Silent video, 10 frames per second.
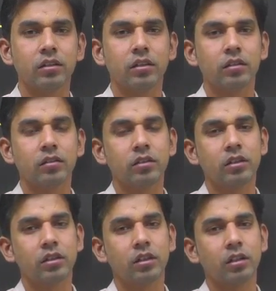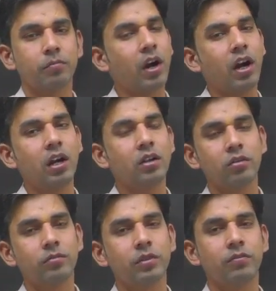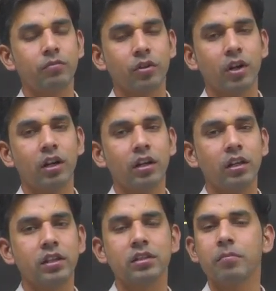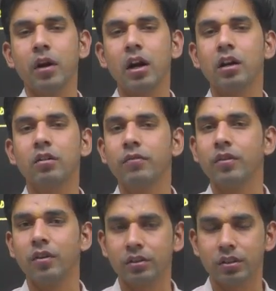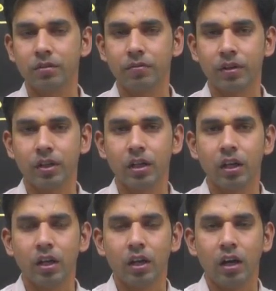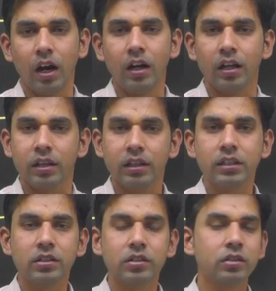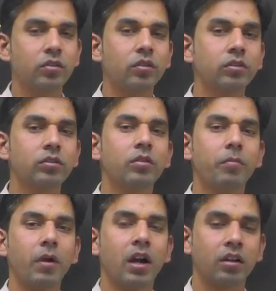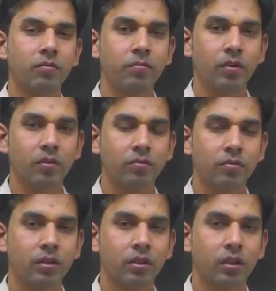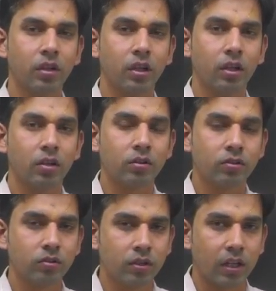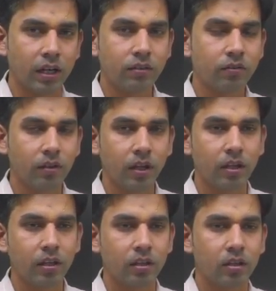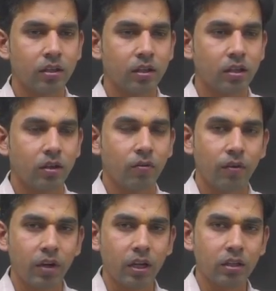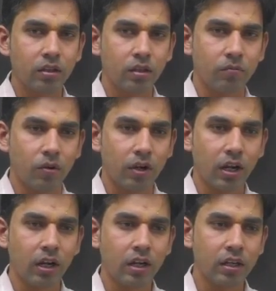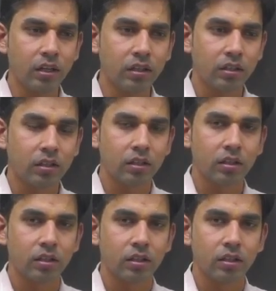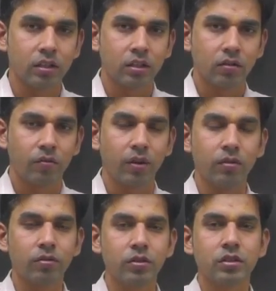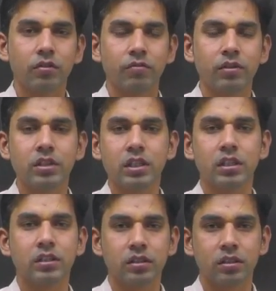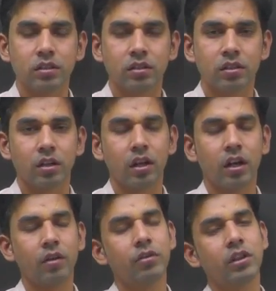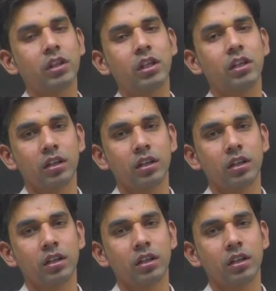the part of the morality is the part of philosophy and ethics is also the part of philosophy. So, that is why when a morality, when we judge and we think